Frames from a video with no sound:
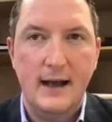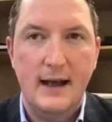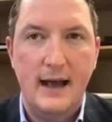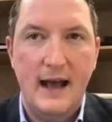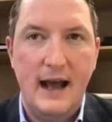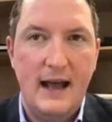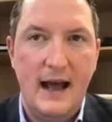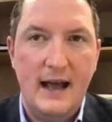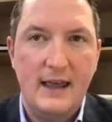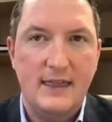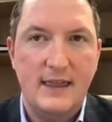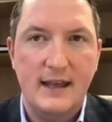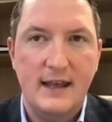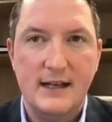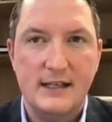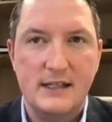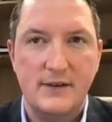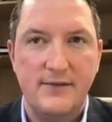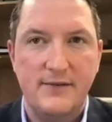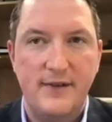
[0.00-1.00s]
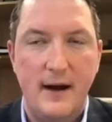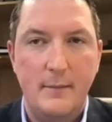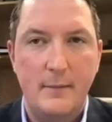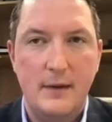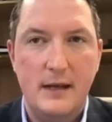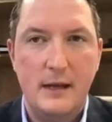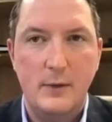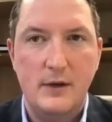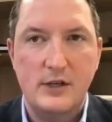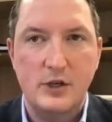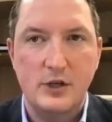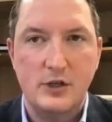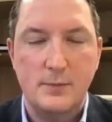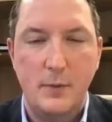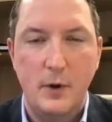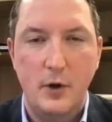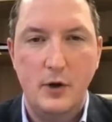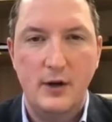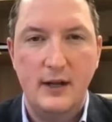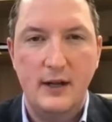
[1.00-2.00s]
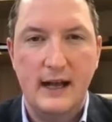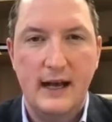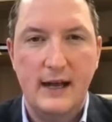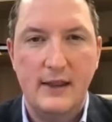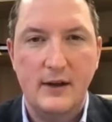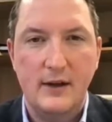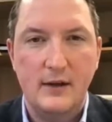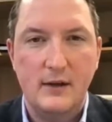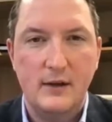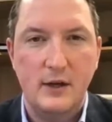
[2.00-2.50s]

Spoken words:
I think as a family we just pull together.